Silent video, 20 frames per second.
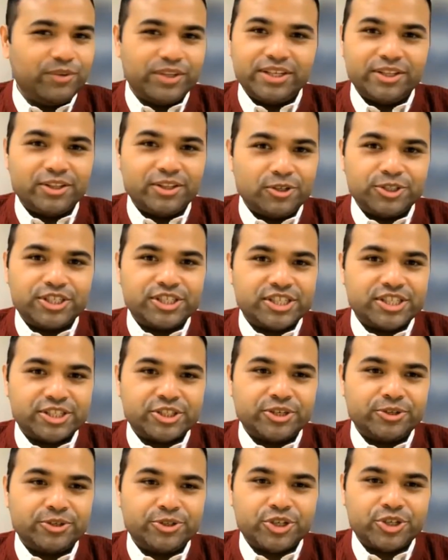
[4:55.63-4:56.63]
within the
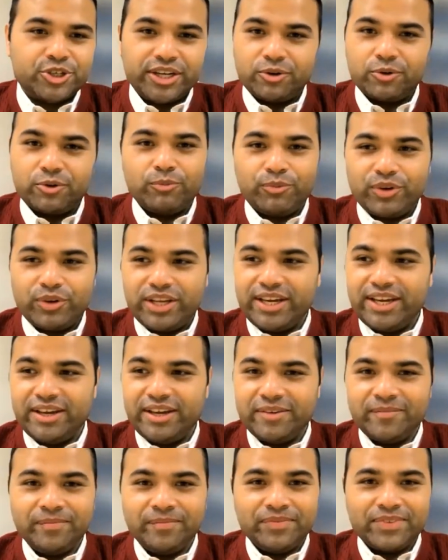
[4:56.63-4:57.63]
logistics industry and
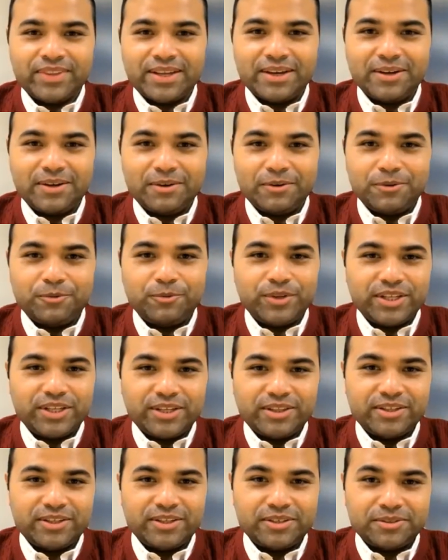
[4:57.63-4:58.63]
hopefully
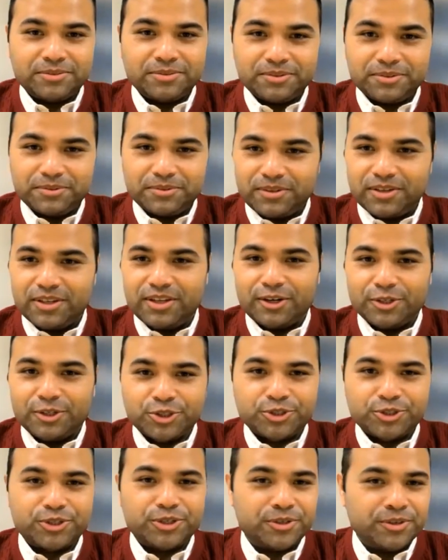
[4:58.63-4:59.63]
within the
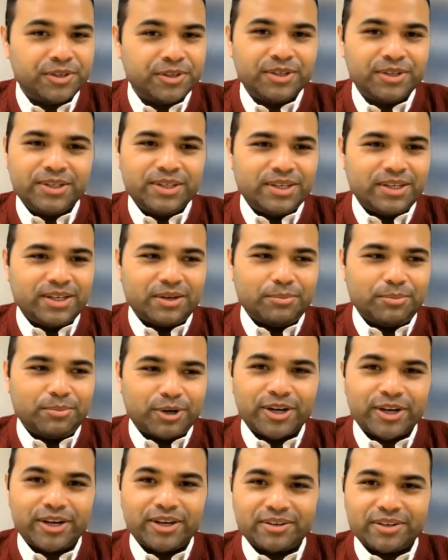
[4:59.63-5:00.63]
larger
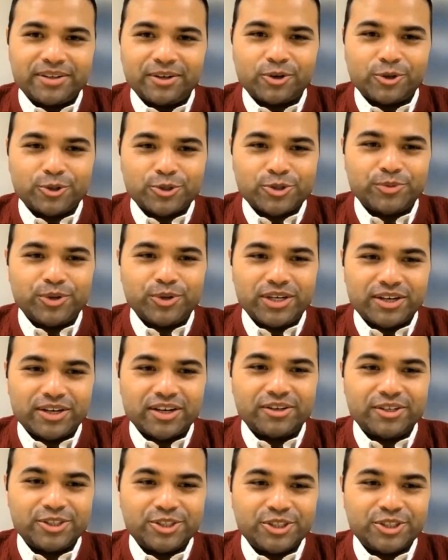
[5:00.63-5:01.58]
market across the world at